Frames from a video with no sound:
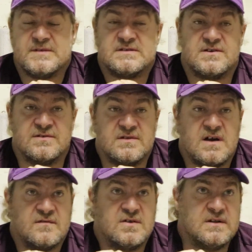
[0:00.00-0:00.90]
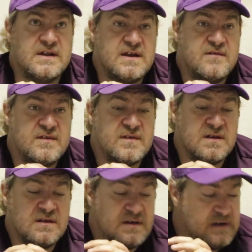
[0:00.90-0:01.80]
So now I'm going to clean
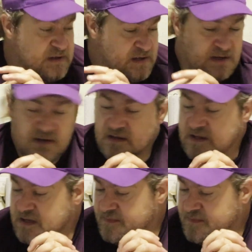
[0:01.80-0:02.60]
everything, clean